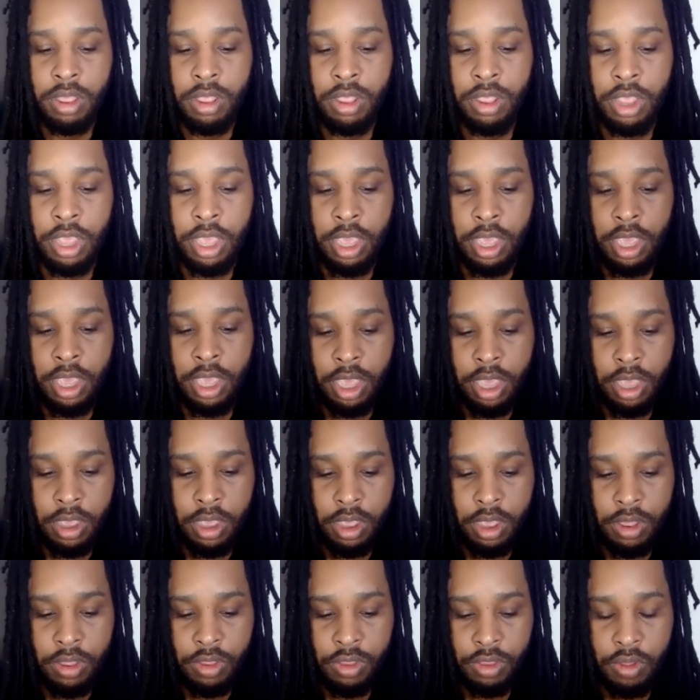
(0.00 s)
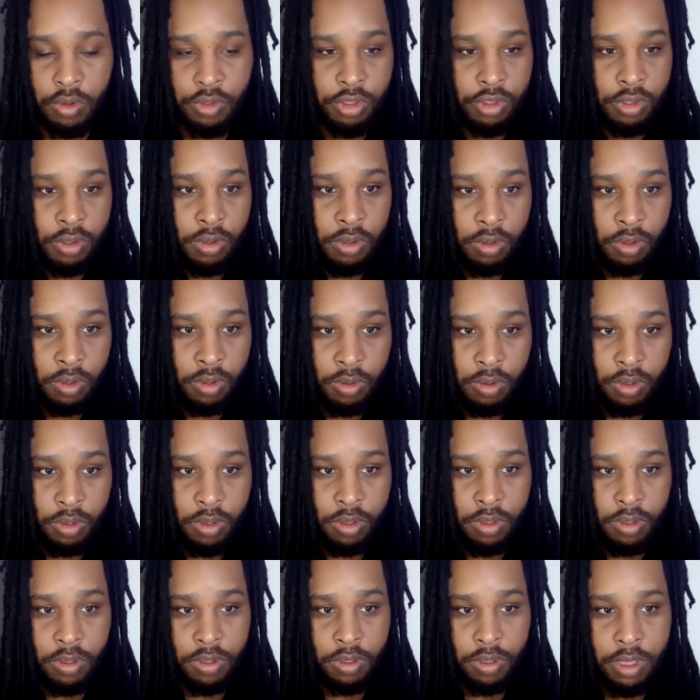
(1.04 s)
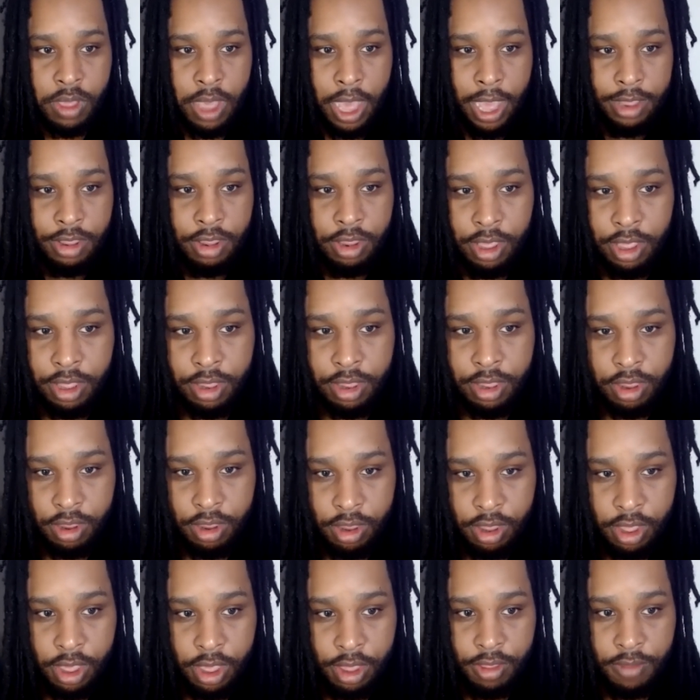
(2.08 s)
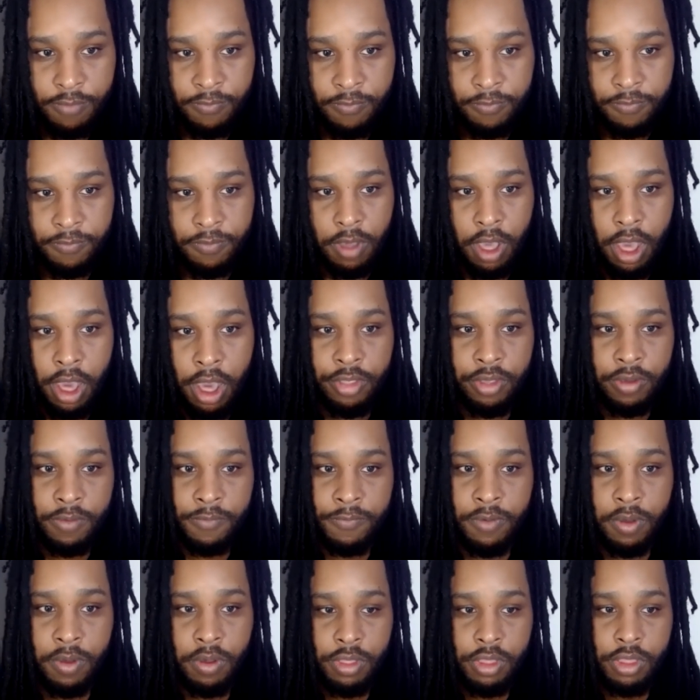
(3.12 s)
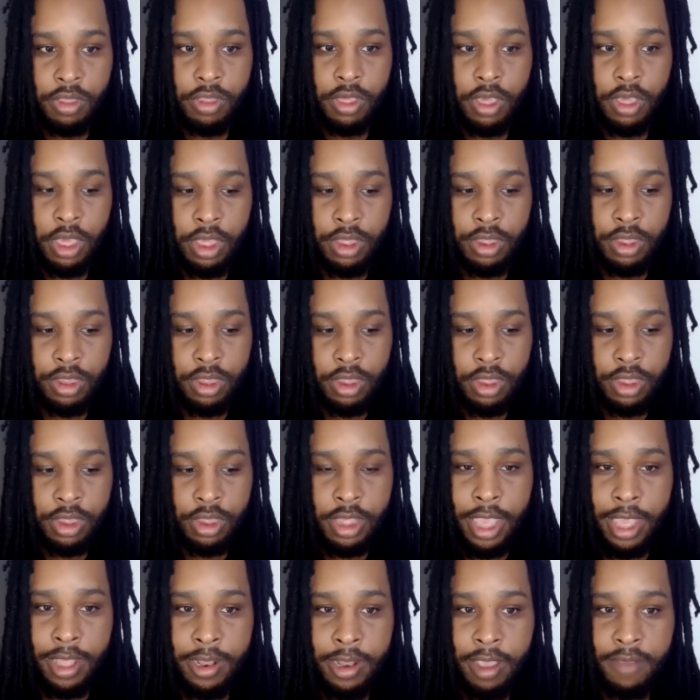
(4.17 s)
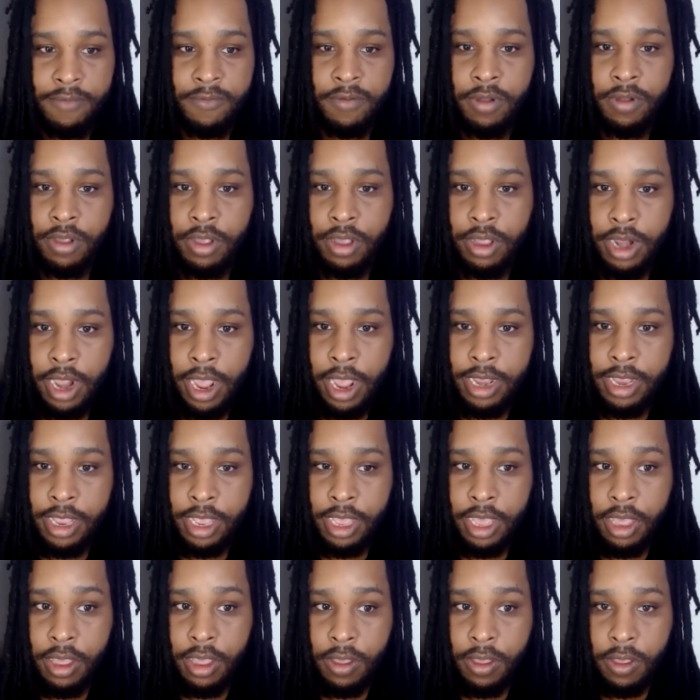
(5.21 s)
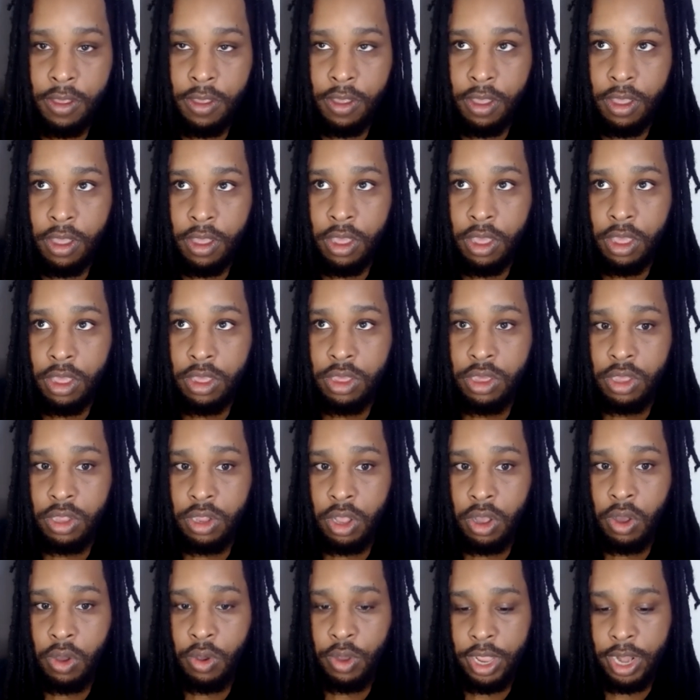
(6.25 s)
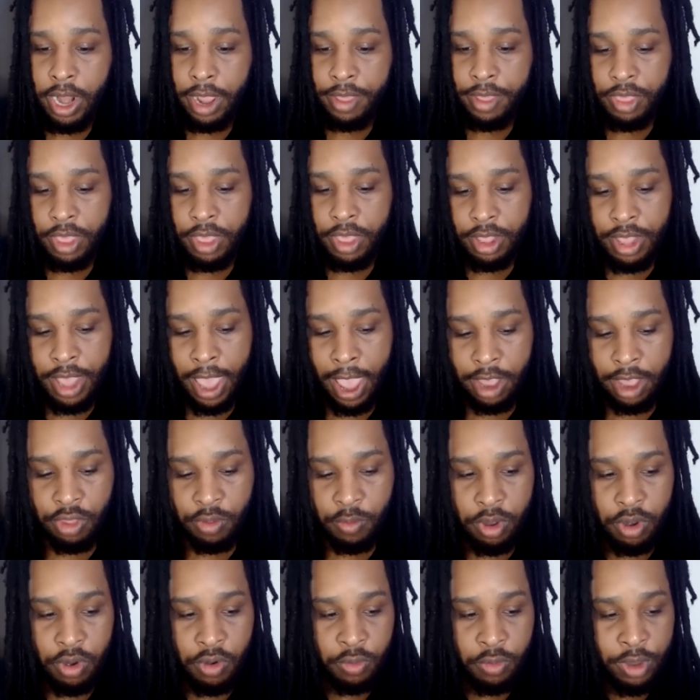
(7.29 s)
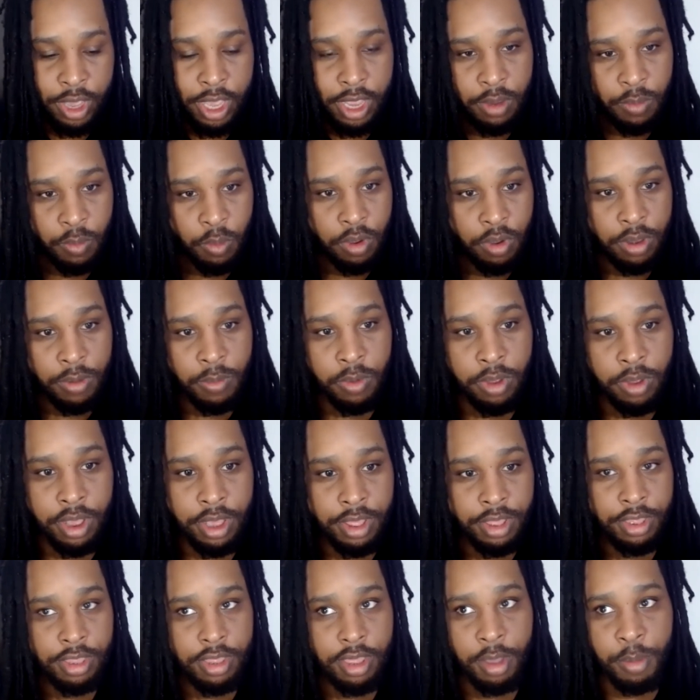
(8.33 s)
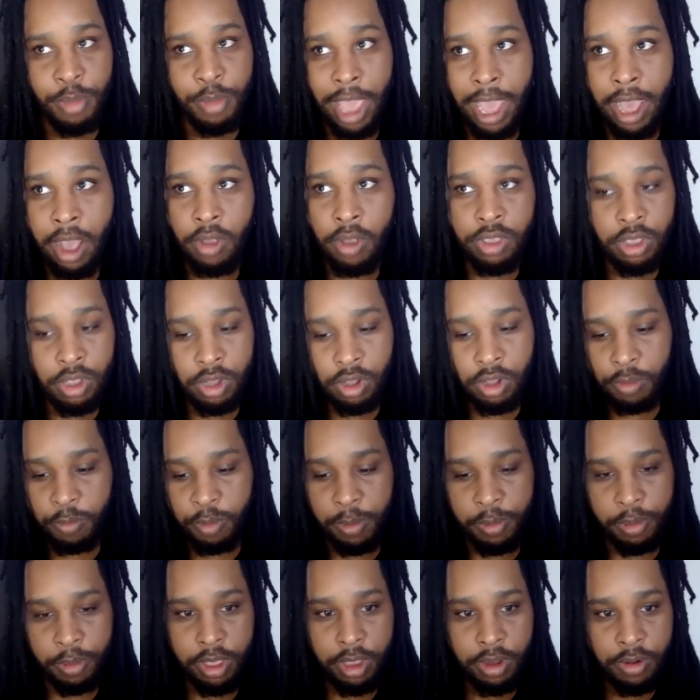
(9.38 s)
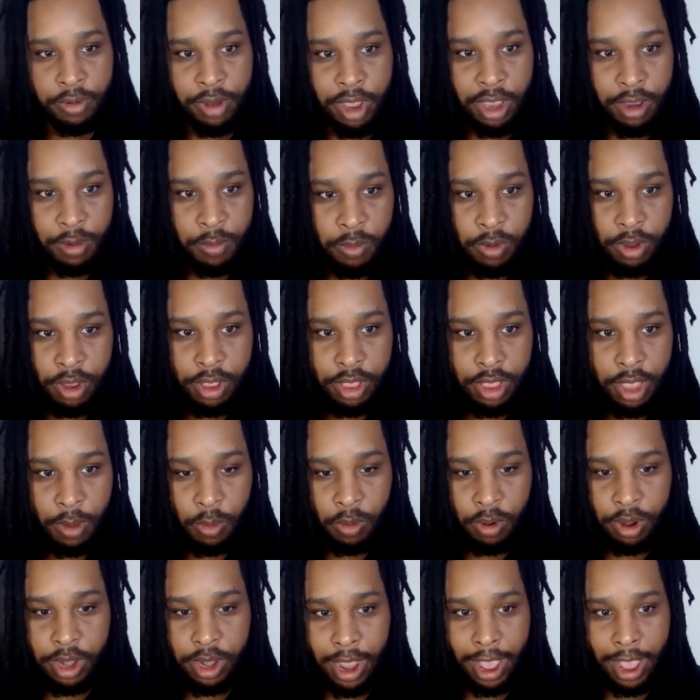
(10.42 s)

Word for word: the social conscientiousness of other folks is, is not never a good idea you know and i think that's what greenwood was about you know the people in greenwood they weren't